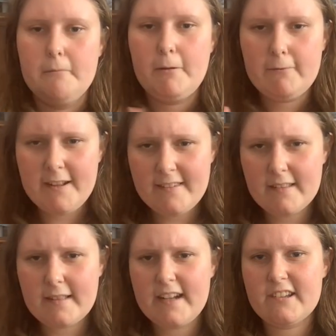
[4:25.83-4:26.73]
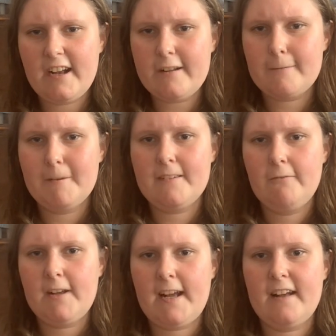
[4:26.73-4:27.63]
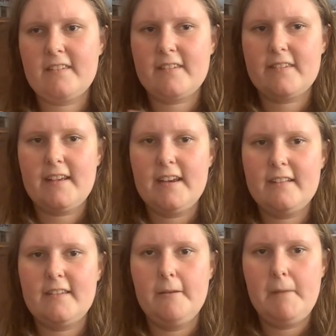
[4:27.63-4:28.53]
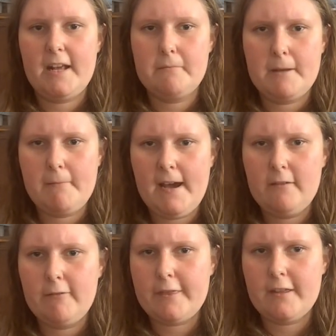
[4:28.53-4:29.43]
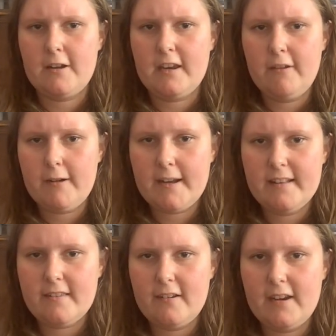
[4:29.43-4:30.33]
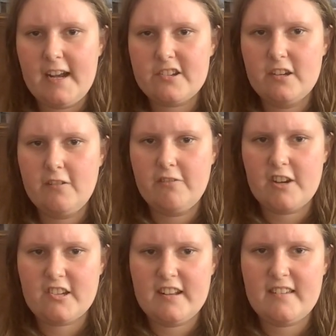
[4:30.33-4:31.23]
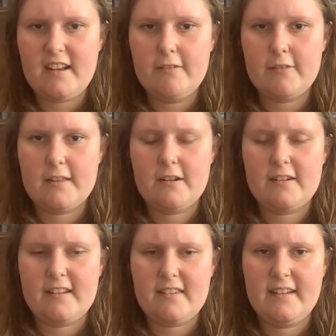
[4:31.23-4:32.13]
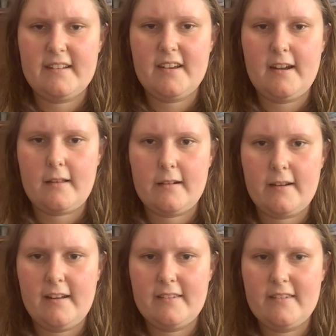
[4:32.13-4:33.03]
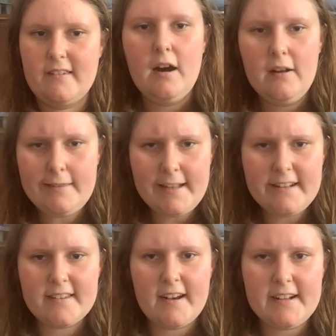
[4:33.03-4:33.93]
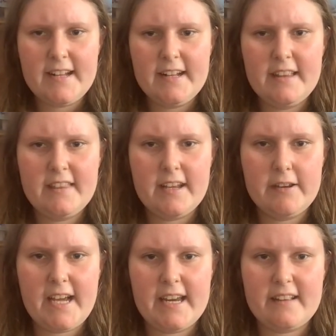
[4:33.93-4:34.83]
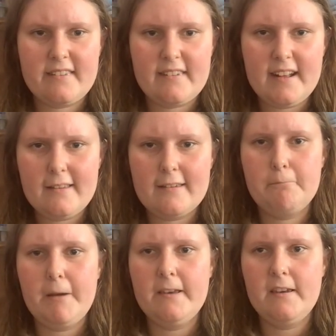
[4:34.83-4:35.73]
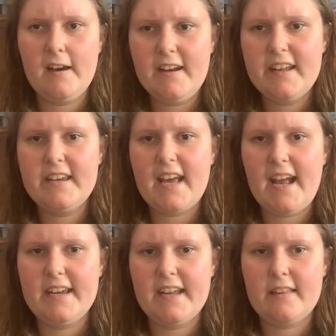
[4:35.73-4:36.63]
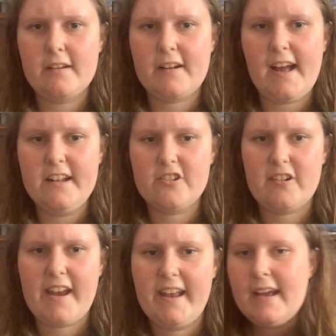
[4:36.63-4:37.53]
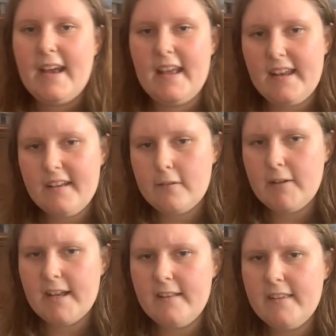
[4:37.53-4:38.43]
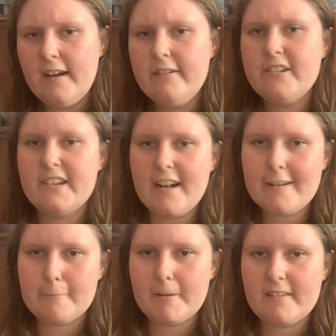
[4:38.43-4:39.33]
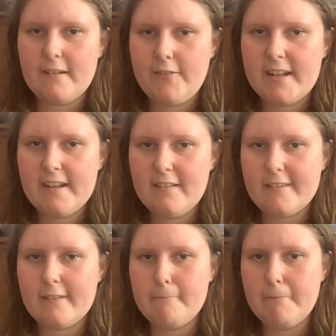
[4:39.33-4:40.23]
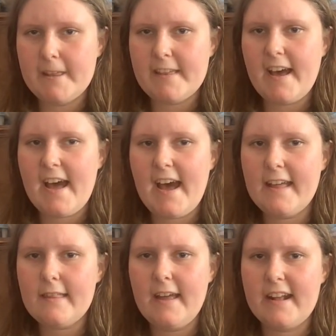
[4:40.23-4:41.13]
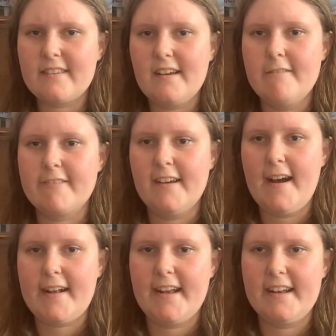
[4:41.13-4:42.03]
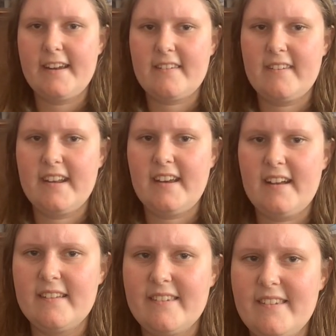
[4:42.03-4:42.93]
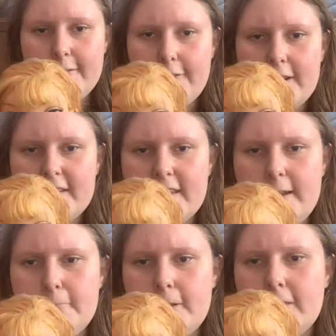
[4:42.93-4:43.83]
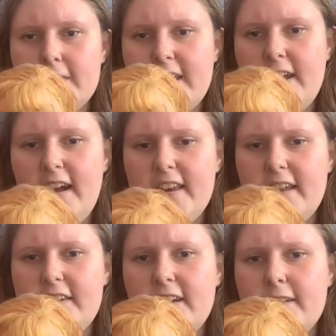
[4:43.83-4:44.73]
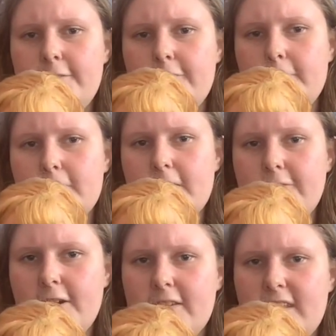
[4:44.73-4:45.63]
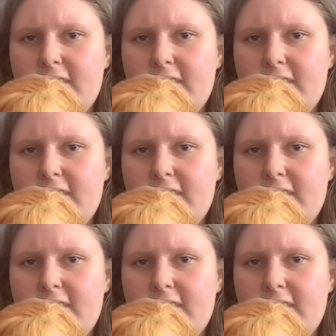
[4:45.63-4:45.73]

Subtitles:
But recently, Jack Specific has decided to make me mad with their newer international versions of their Disney toddler dolls, only talking in the United States, but not in any other country. And as we all know, Jack Specific used to be the highlight of talking Disney dolls. For example, the Anna doll from the Frozen